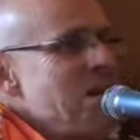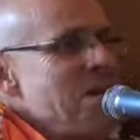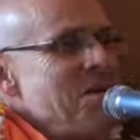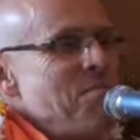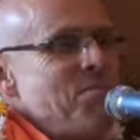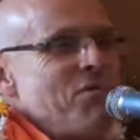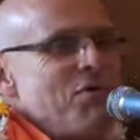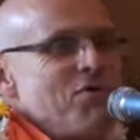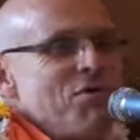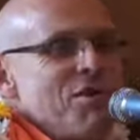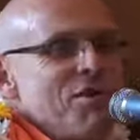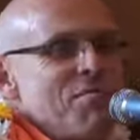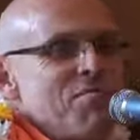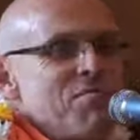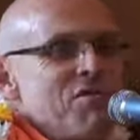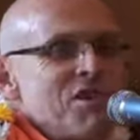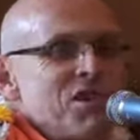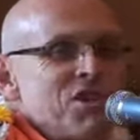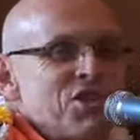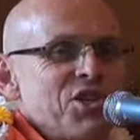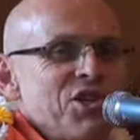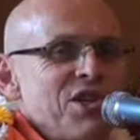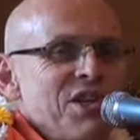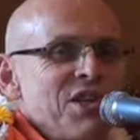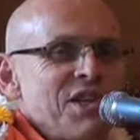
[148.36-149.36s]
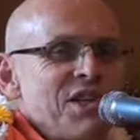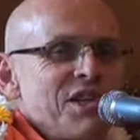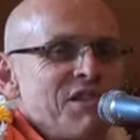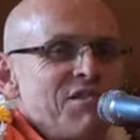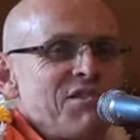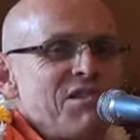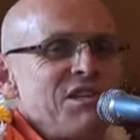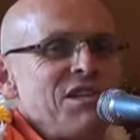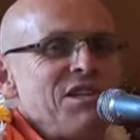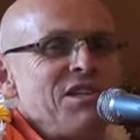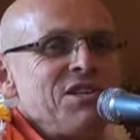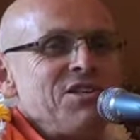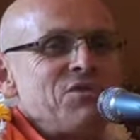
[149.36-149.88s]
People were brushing their
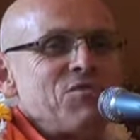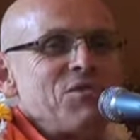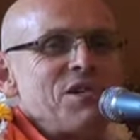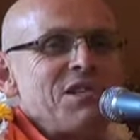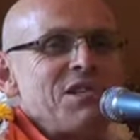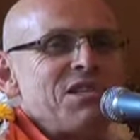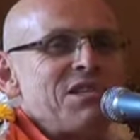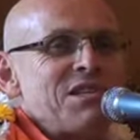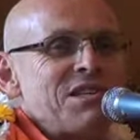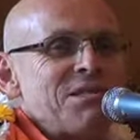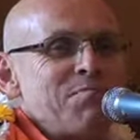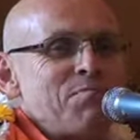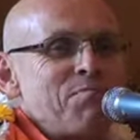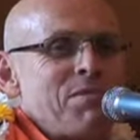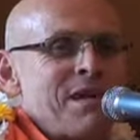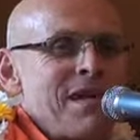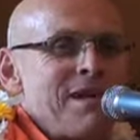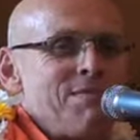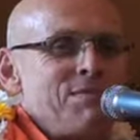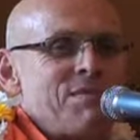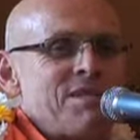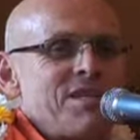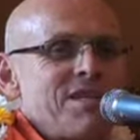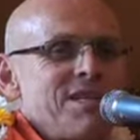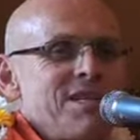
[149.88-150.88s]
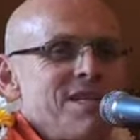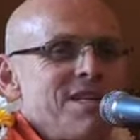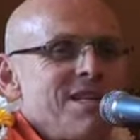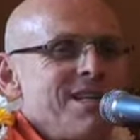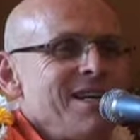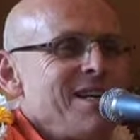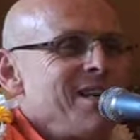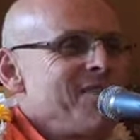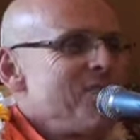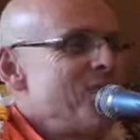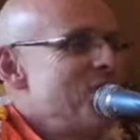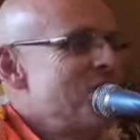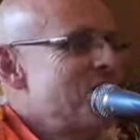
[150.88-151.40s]
teeth with Pepsi,
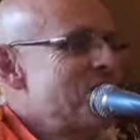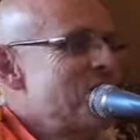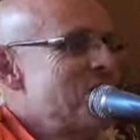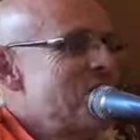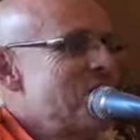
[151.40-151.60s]
it was